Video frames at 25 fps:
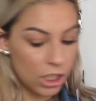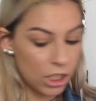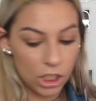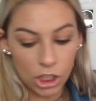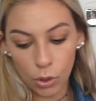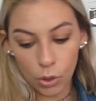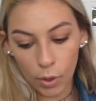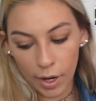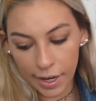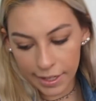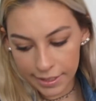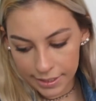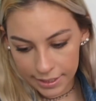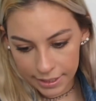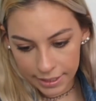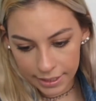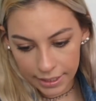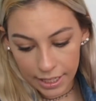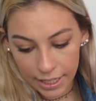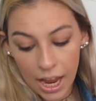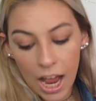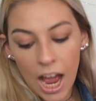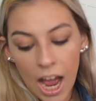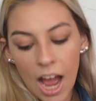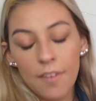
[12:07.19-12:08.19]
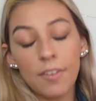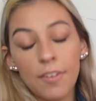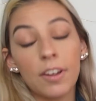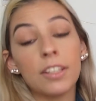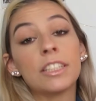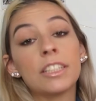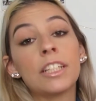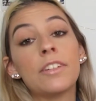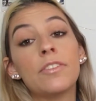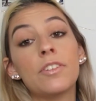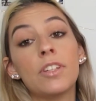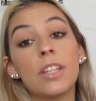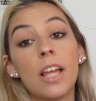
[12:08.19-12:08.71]
No, I did. I forgot to
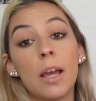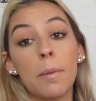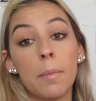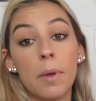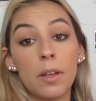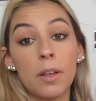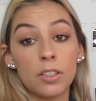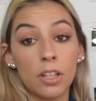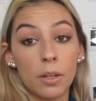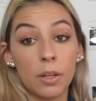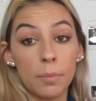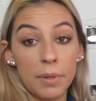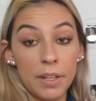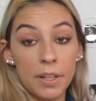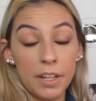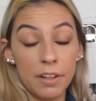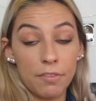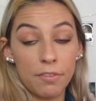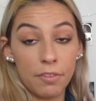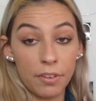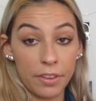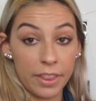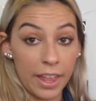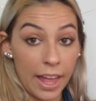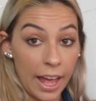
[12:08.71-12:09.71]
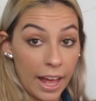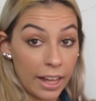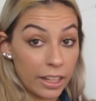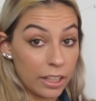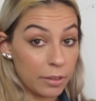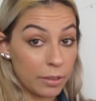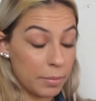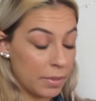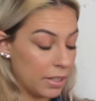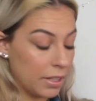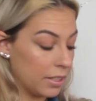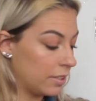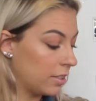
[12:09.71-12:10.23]
give you the MSRP for the
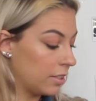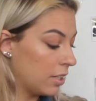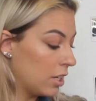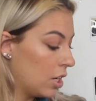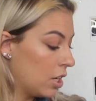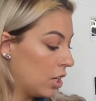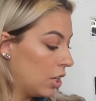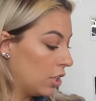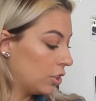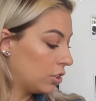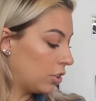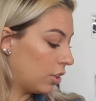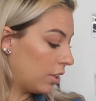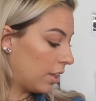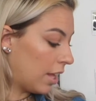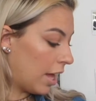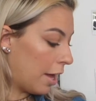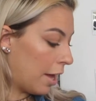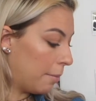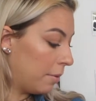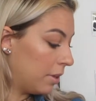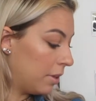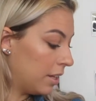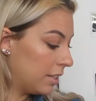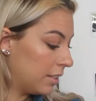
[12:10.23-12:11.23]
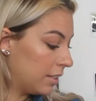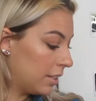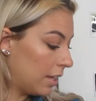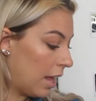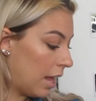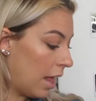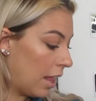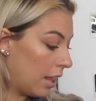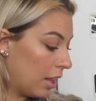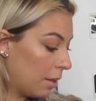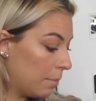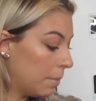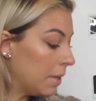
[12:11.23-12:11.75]
Elemis. So the
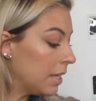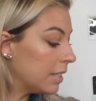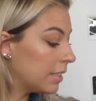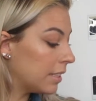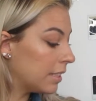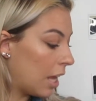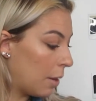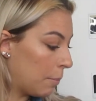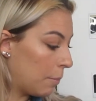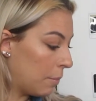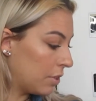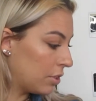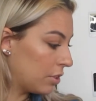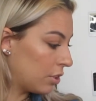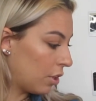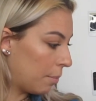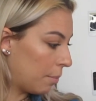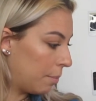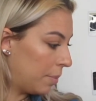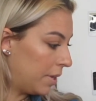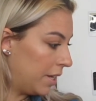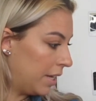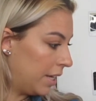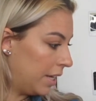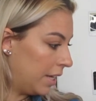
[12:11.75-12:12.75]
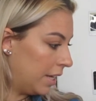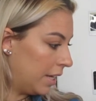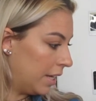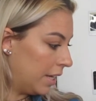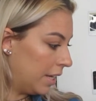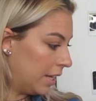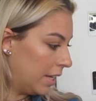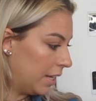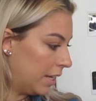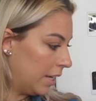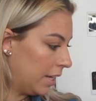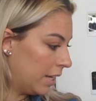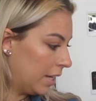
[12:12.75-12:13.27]
Elemis
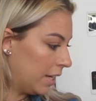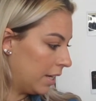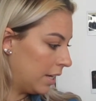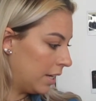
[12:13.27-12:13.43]
MSRP